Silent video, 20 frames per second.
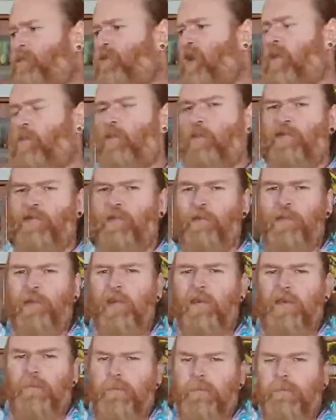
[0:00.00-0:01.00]
That wasn't
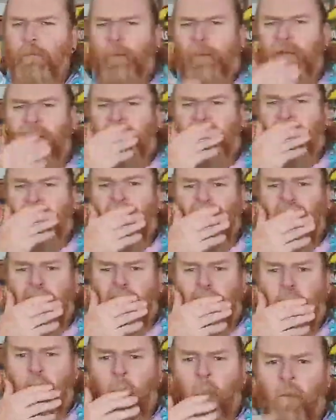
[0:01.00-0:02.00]
part of the
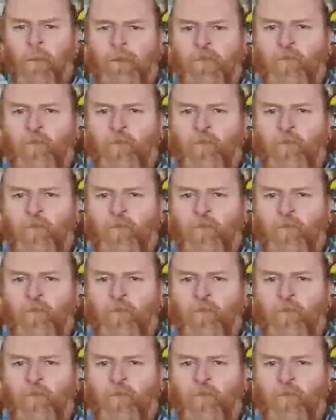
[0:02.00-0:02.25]
deal.